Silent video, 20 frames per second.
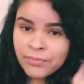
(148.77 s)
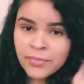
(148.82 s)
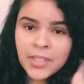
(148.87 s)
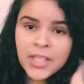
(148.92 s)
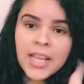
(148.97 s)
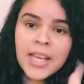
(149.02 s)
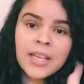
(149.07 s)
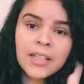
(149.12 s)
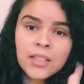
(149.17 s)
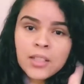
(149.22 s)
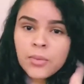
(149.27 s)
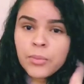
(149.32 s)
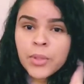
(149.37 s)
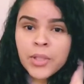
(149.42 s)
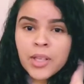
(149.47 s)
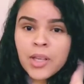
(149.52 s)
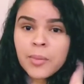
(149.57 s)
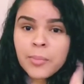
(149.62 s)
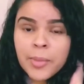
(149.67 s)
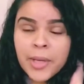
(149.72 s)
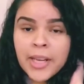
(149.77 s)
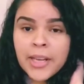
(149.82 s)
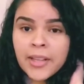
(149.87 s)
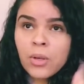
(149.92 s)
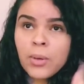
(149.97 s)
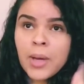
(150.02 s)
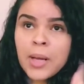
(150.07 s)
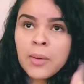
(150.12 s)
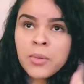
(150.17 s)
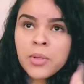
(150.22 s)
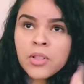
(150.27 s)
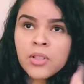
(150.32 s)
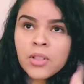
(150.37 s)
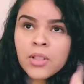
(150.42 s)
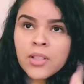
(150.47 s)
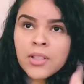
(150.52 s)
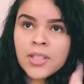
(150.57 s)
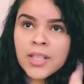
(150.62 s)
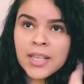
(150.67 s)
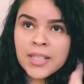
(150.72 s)
the acne would come back. So I was
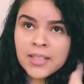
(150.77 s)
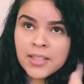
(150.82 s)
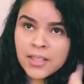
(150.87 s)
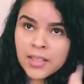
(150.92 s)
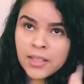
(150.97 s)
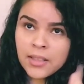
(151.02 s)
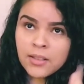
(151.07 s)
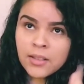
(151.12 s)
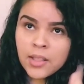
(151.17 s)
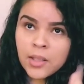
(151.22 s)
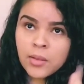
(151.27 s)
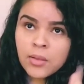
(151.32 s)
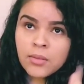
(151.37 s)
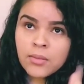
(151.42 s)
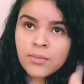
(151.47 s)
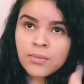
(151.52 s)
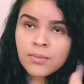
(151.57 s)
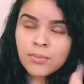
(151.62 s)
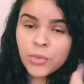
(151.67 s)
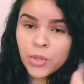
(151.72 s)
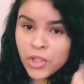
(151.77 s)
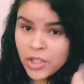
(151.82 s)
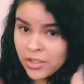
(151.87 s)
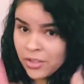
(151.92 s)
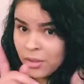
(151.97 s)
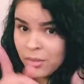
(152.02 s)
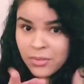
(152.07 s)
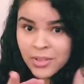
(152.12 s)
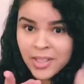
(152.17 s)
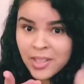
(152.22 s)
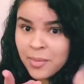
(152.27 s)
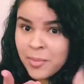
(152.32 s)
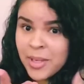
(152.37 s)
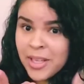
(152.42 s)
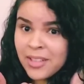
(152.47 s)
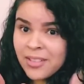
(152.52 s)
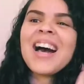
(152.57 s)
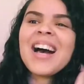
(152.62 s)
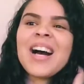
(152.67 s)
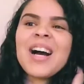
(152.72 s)
on dicycling, which I don't
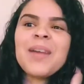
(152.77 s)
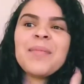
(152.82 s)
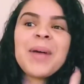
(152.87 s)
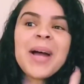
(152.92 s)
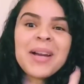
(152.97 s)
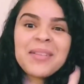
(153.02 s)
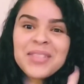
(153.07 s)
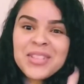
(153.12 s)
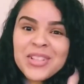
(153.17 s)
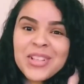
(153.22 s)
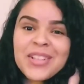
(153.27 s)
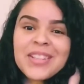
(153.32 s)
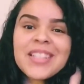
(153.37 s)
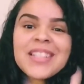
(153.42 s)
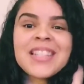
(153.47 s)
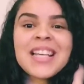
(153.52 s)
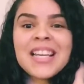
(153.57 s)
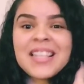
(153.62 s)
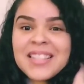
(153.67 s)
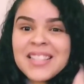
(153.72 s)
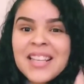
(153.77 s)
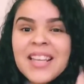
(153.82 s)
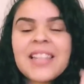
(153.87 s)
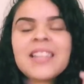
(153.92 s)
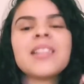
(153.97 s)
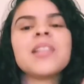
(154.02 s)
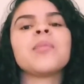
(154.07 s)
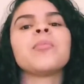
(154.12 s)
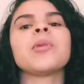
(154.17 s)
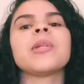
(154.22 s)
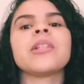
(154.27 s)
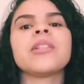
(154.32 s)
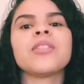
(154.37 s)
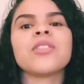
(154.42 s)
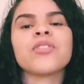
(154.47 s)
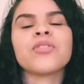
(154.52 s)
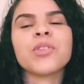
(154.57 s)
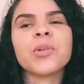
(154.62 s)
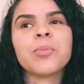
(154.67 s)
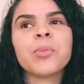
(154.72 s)
recommend. I was on the dicycling
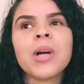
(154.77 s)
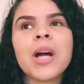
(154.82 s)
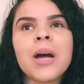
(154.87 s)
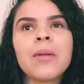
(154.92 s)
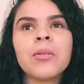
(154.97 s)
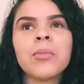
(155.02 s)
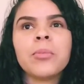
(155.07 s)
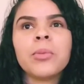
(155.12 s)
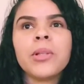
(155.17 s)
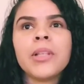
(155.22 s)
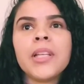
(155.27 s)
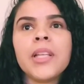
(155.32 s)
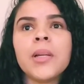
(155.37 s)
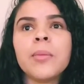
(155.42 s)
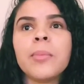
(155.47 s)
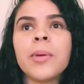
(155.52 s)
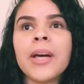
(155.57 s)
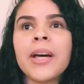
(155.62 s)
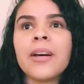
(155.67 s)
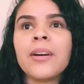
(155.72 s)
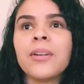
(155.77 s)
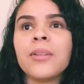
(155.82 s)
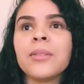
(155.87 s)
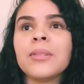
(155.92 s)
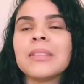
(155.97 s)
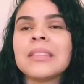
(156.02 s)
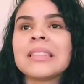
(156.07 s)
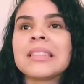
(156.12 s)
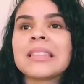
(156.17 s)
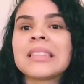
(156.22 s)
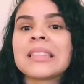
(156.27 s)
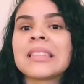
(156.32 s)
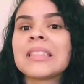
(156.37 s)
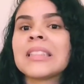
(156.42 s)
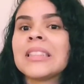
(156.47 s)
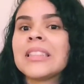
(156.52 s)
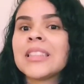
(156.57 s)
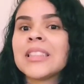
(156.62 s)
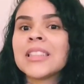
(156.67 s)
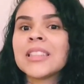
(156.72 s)
pills for probably about
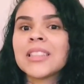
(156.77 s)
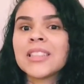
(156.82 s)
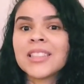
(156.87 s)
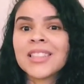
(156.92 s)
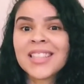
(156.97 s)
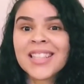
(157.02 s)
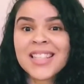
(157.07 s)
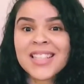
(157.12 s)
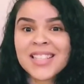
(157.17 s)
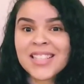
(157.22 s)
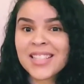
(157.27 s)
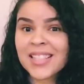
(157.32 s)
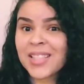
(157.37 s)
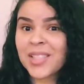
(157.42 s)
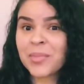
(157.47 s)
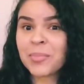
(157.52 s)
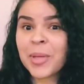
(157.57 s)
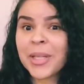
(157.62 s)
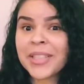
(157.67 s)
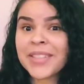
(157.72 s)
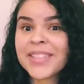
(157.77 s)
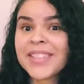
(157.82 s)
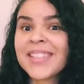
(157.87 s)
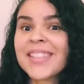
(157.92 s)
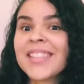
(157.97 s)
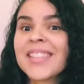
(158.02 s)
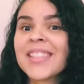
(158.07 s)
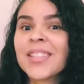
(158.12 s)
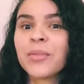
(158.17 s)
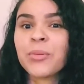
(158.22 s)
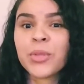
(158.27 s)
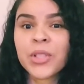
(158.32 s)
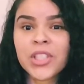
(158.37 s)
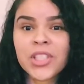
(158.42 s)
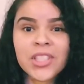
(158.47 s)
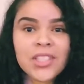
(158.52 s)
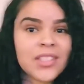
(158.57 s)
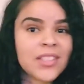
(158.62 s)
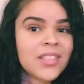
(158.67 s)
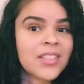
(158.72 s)
6 months,
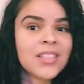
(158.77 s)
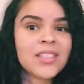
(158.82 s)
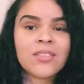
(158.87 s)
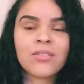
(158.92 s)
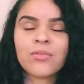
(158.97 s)
which is